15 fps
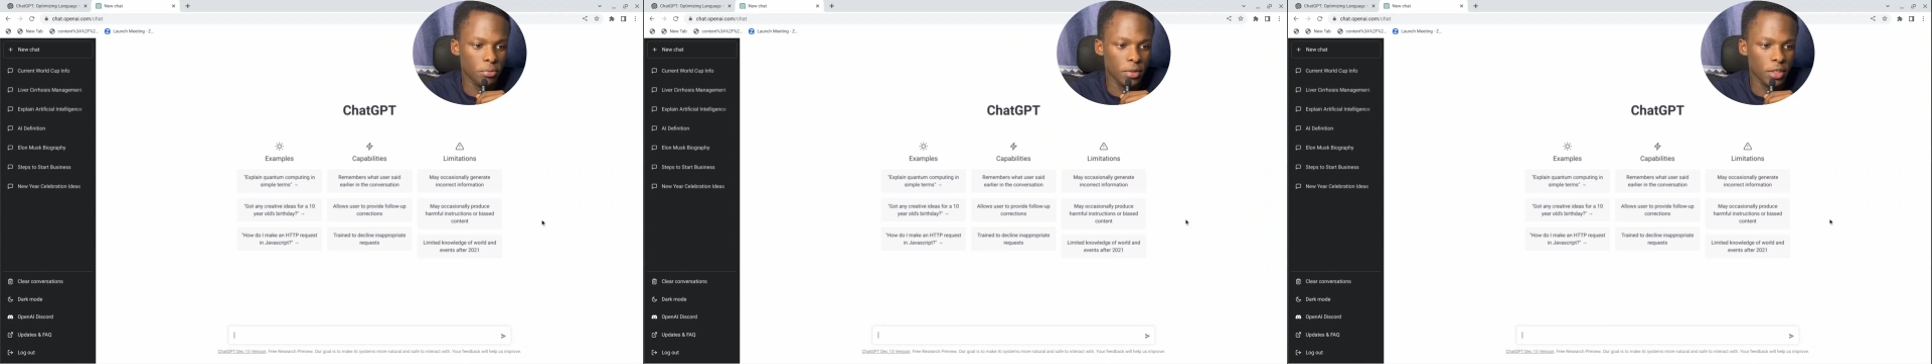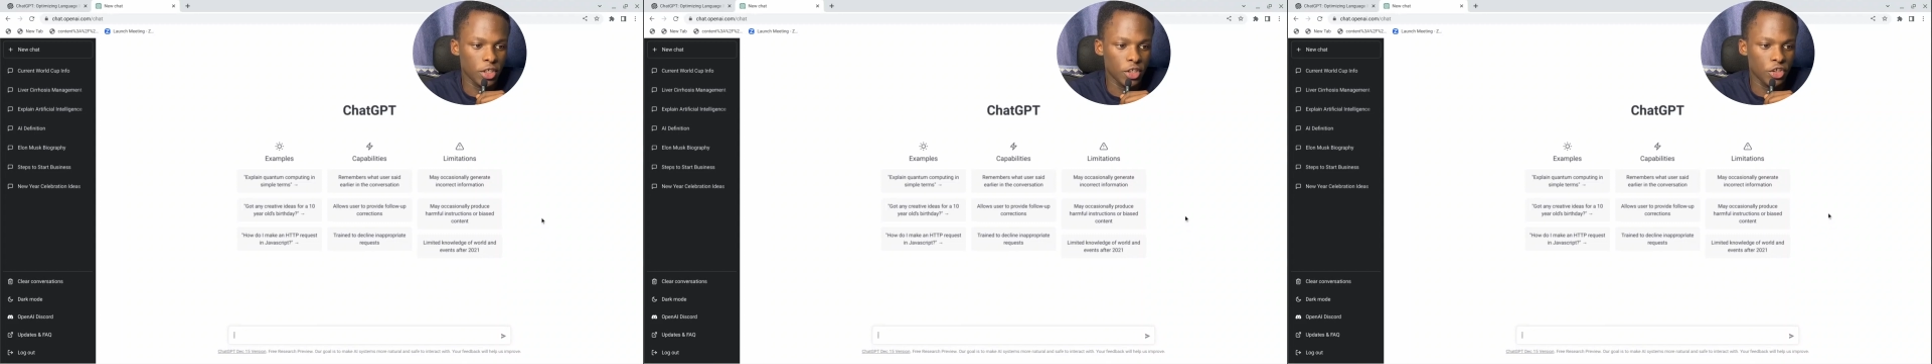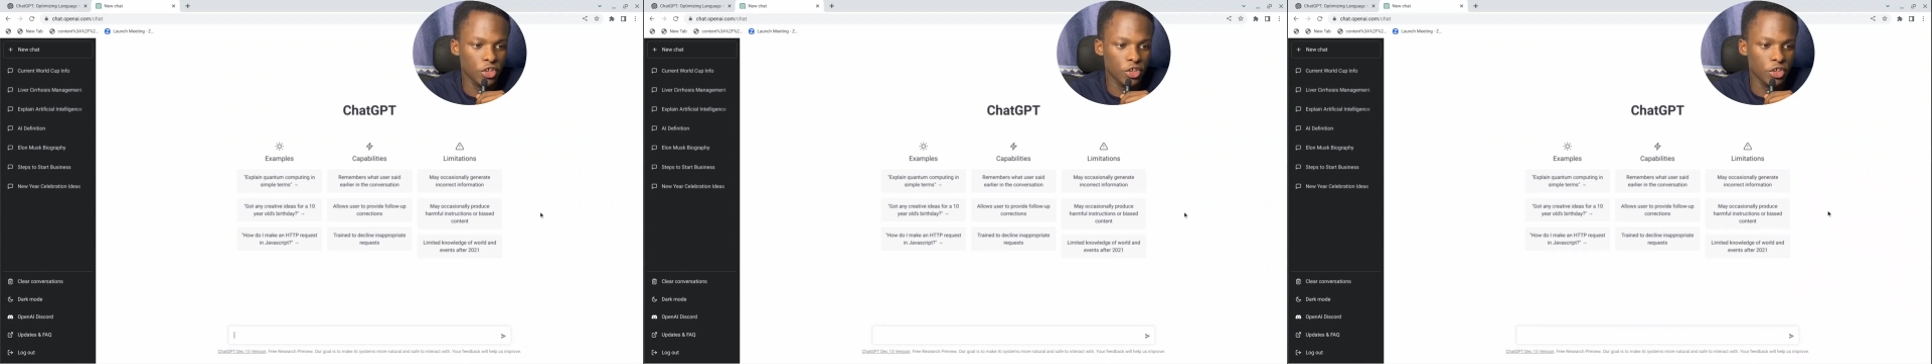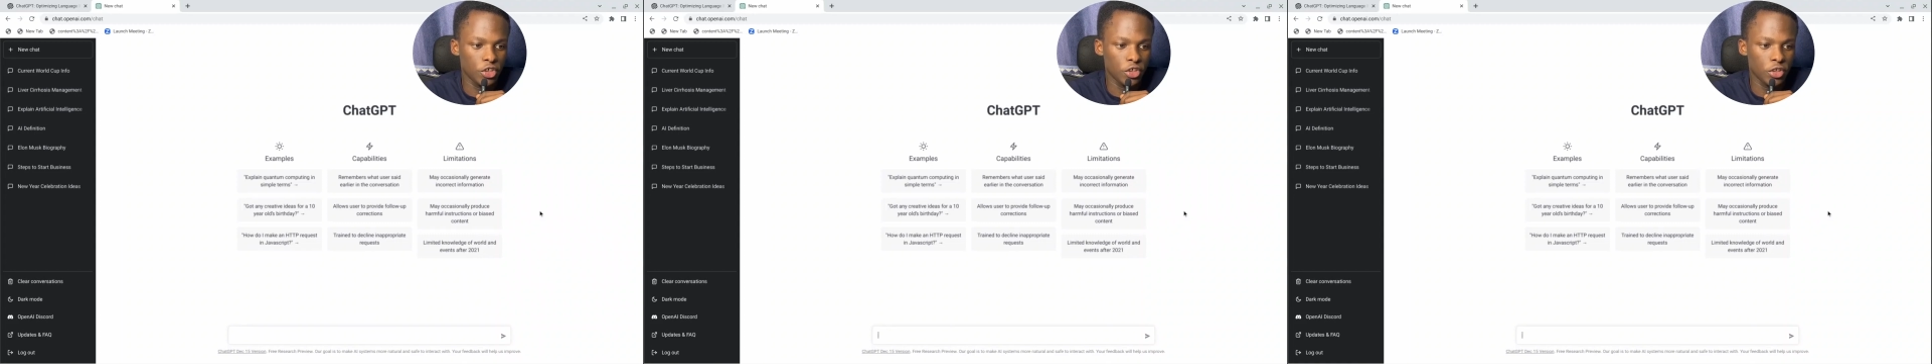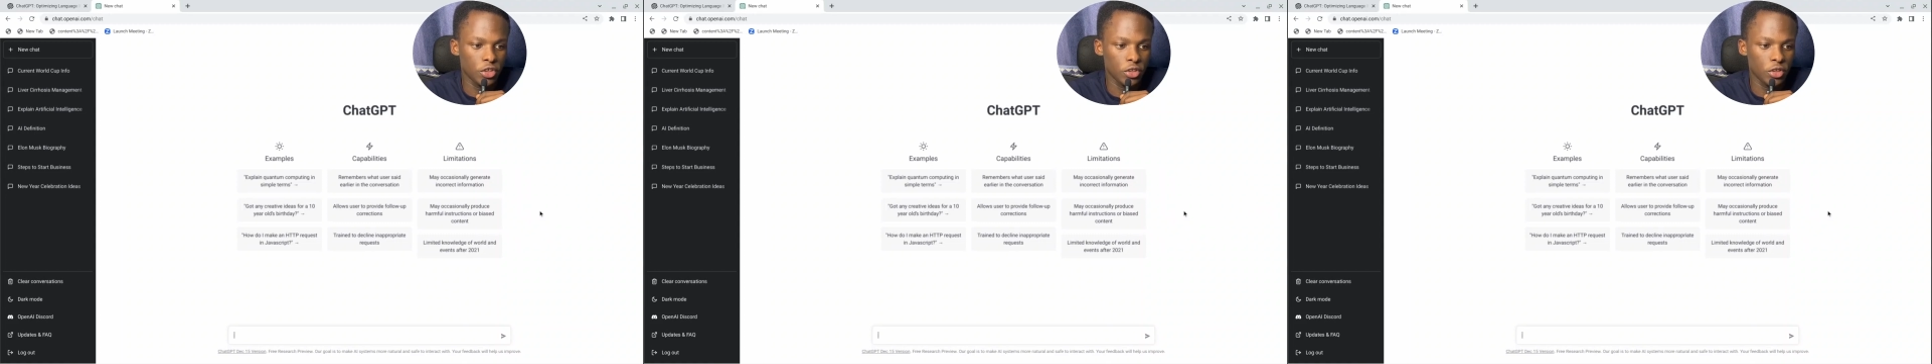
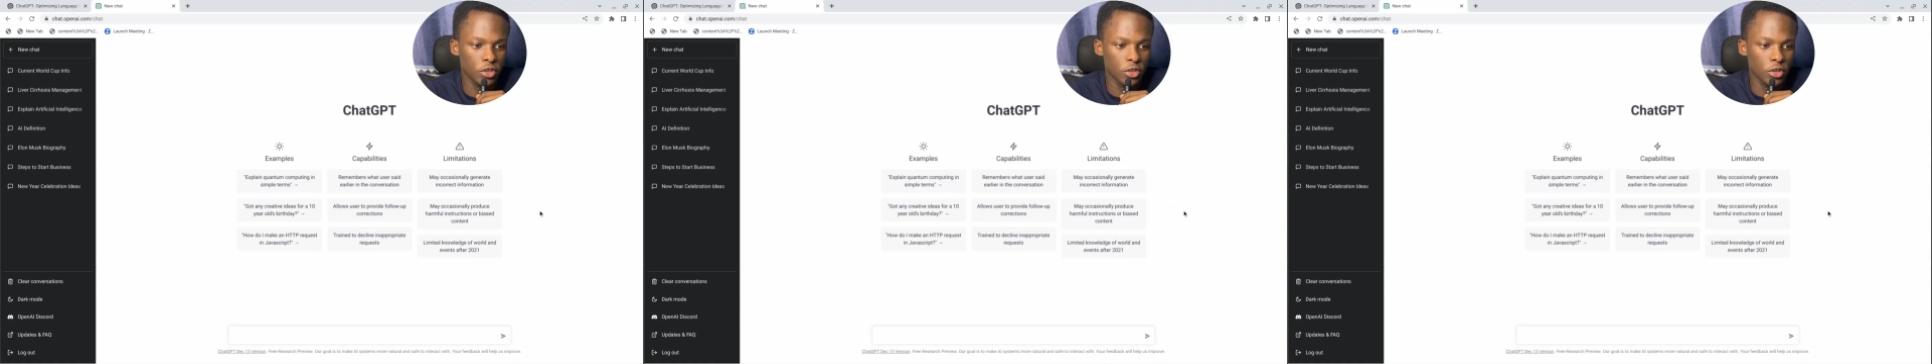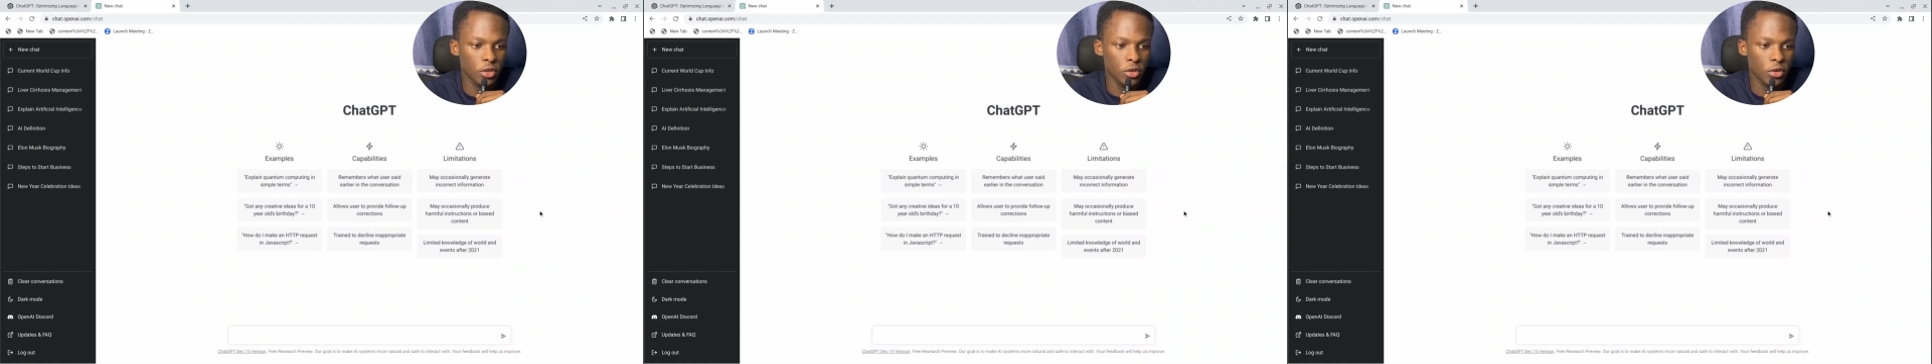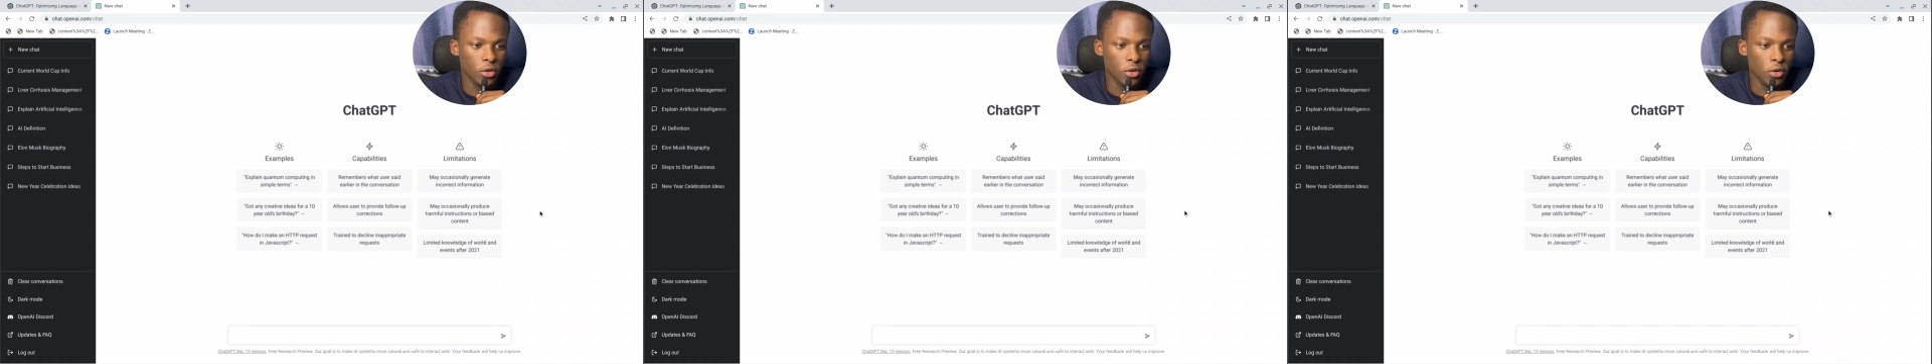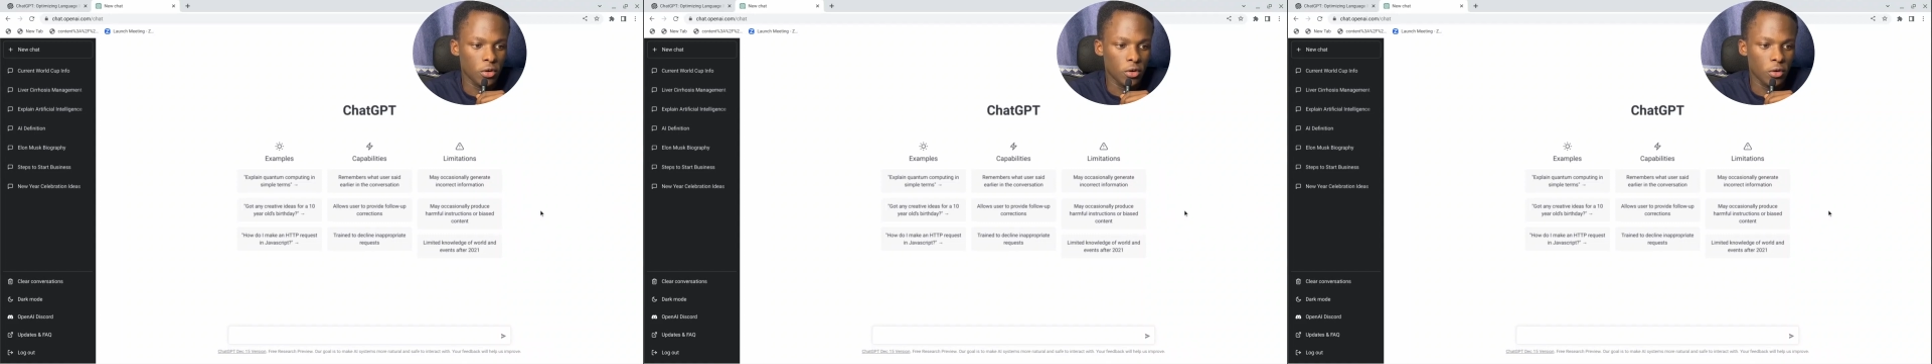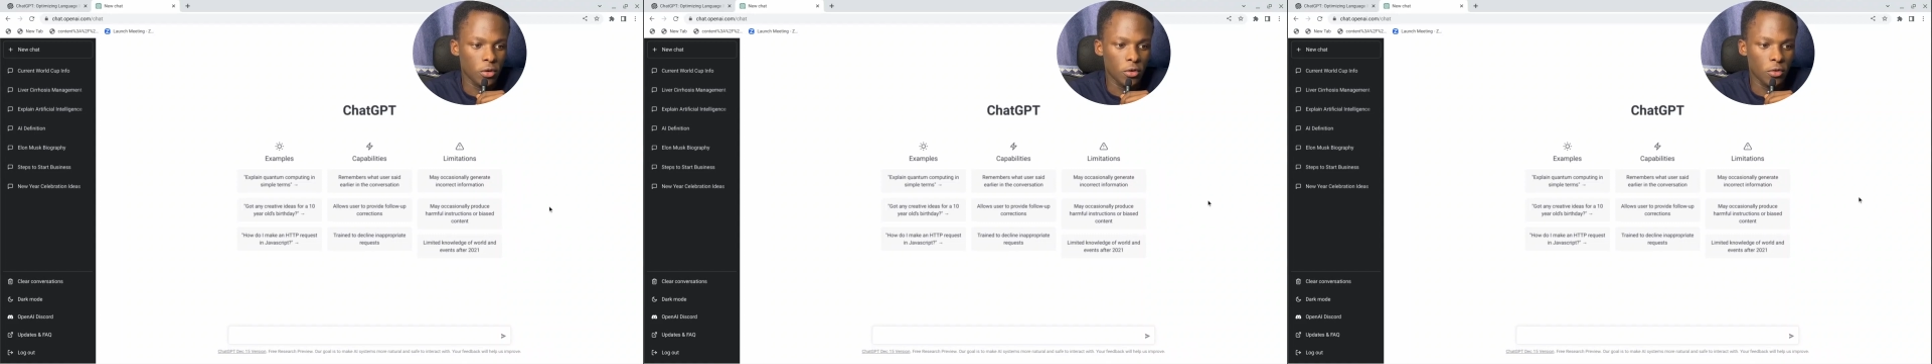page
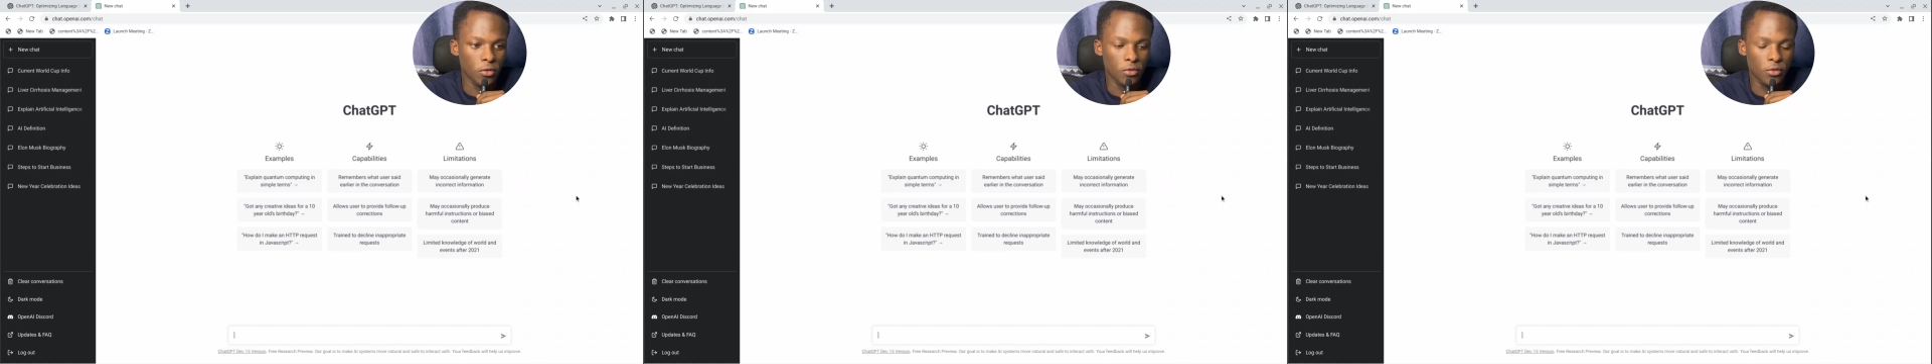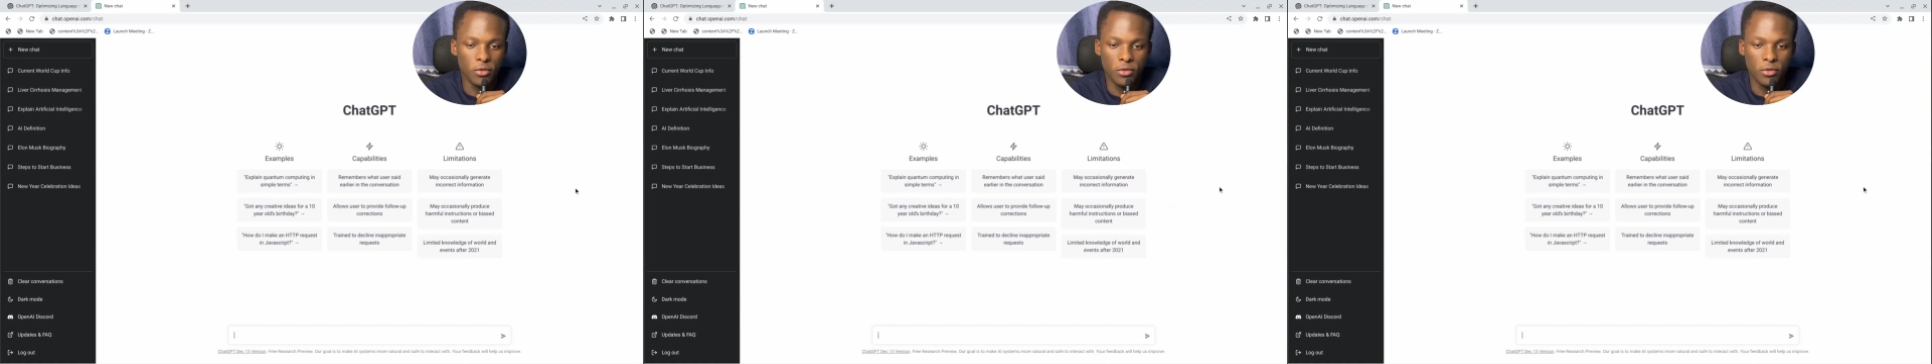of